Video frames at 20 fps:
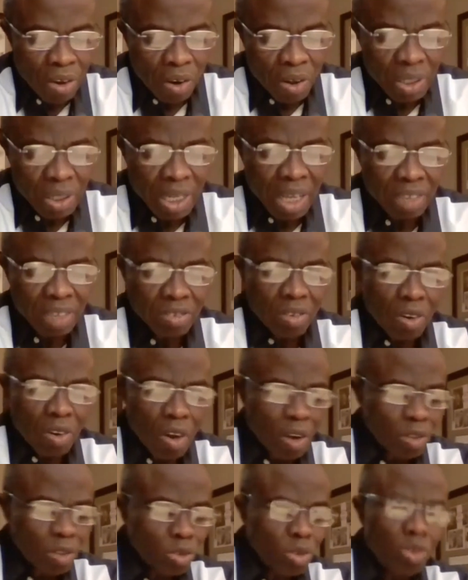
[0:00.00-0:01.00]
others
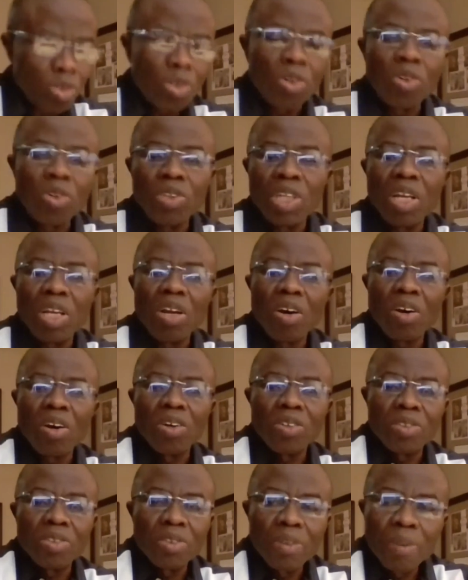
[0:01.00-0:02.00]
long to know the
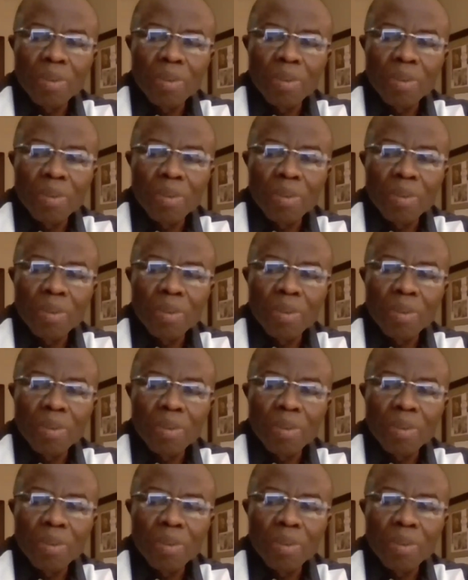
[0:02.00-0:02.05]
Lord.